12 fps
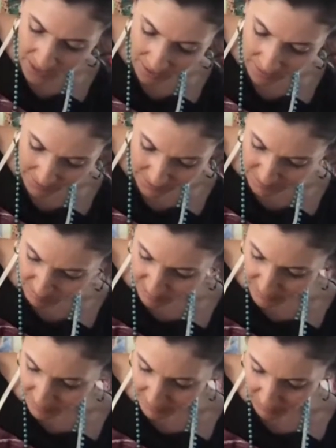yeah, this has
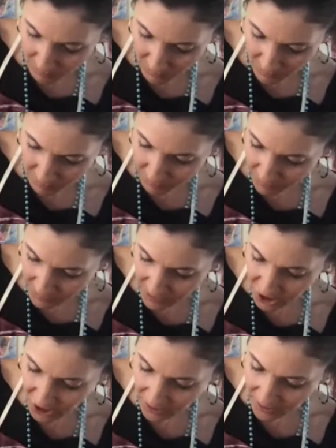been so wonderful to
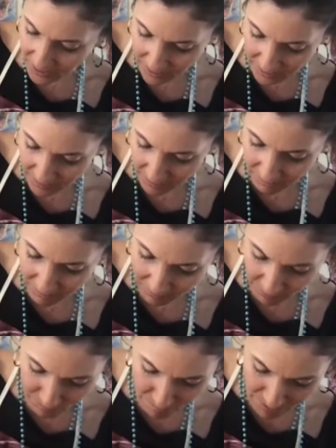check in at the
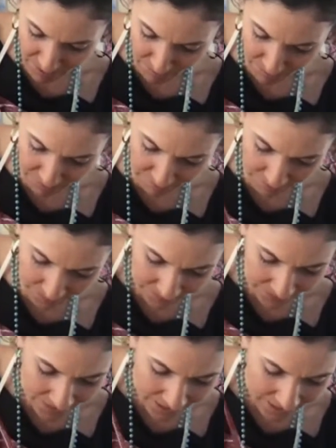very minimum.
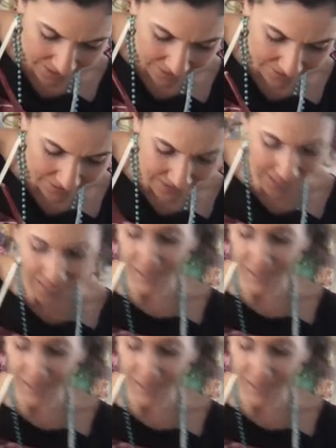Say